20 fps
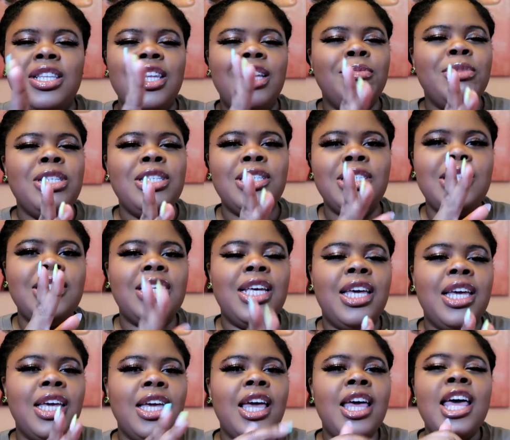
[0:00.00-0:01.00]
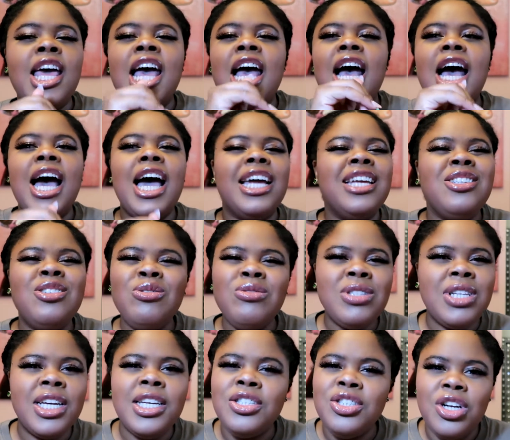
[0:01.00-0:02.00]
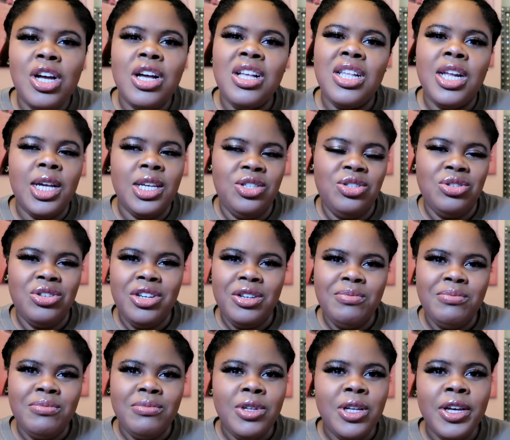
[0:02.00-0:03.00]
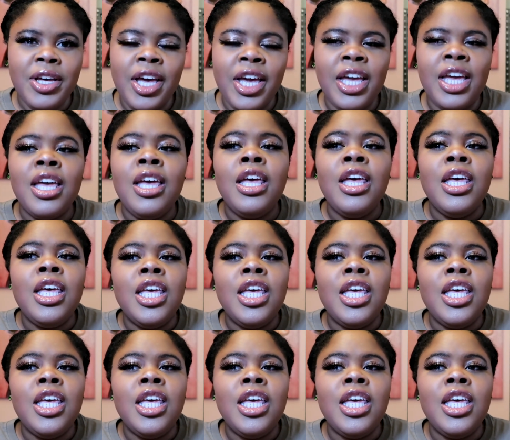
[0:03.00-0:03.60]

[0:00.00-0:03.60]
let me just say, I don't like chocolate ice cream, okay?